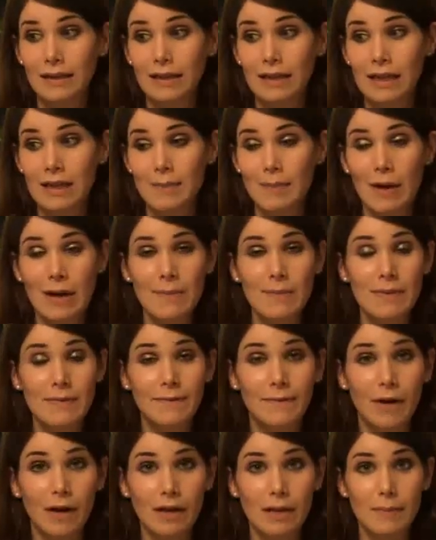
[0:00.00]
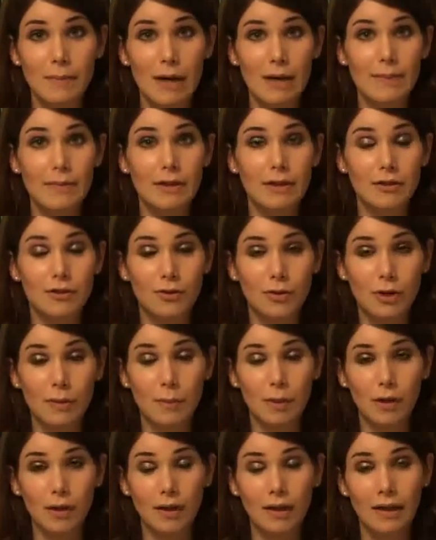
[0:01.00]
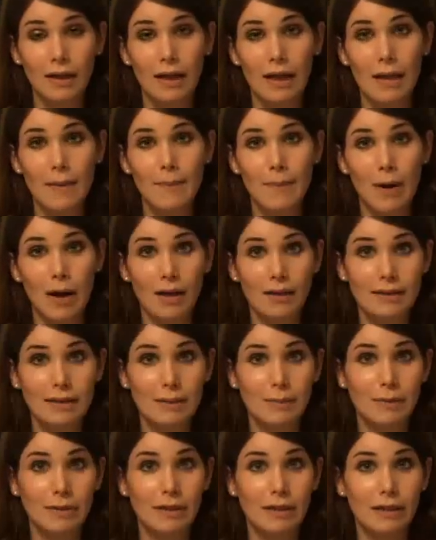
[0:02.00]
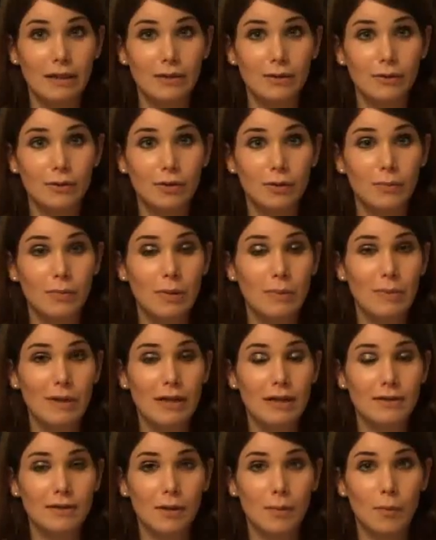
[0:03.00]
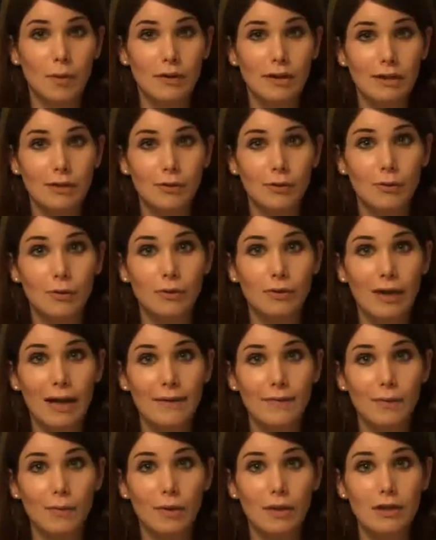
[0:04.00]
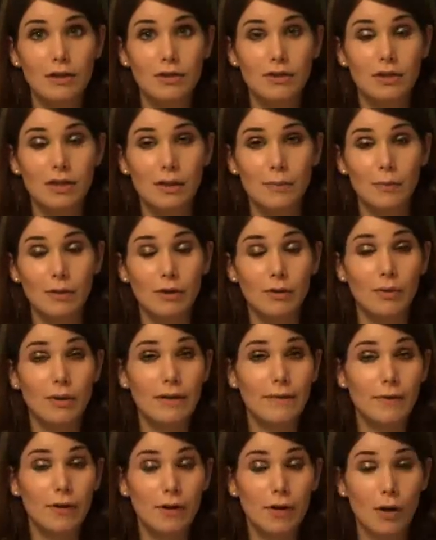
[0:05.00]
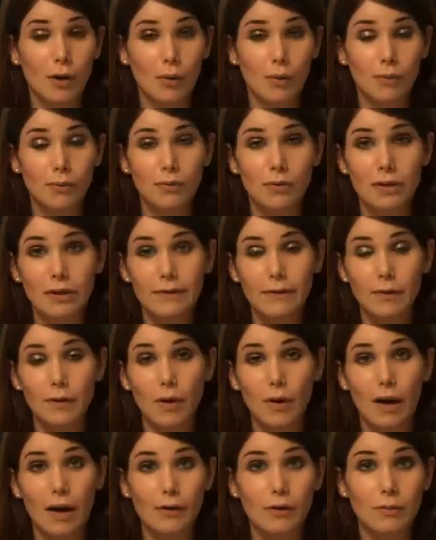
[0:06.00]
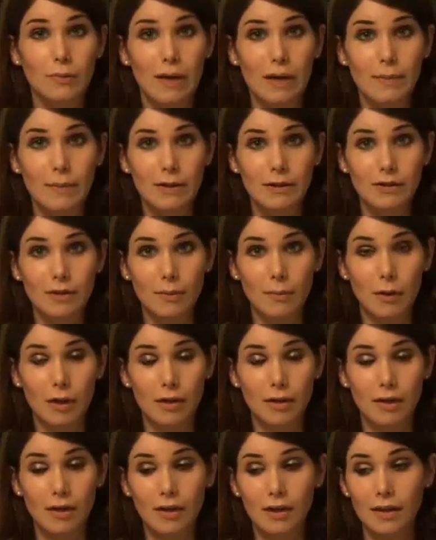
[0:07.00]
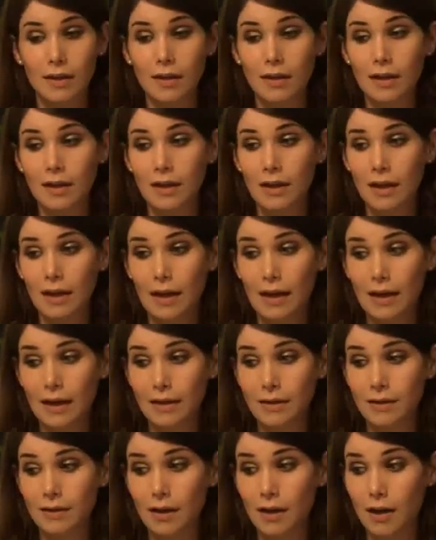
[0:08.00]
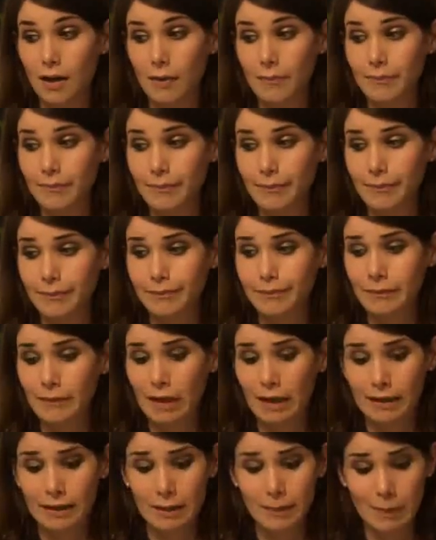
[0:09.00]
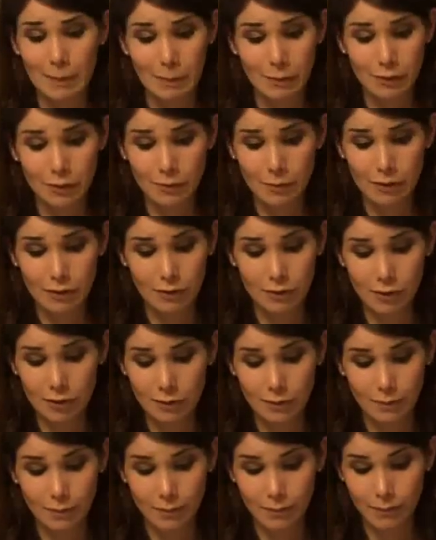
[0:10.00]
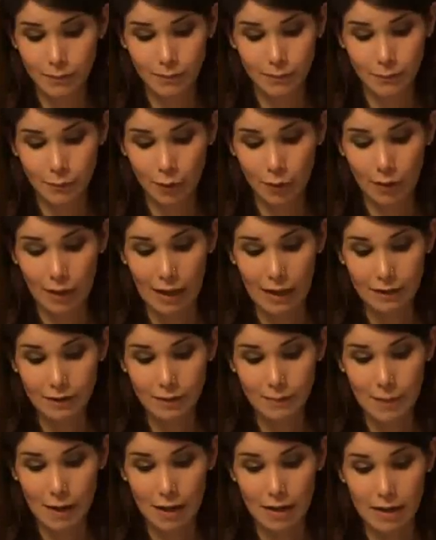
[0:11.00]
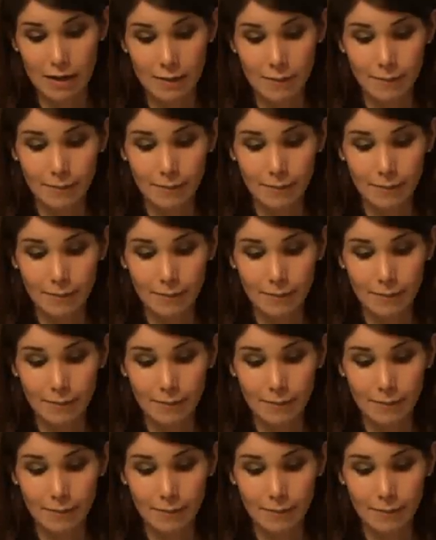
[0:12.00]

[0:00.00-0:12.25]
it might be fun, it might be enjoyable, and possibly you could be meeting someone that you're going to have a relationship with. You never know. You never know how you might meet someone. And I think people should be just more relaxed about it.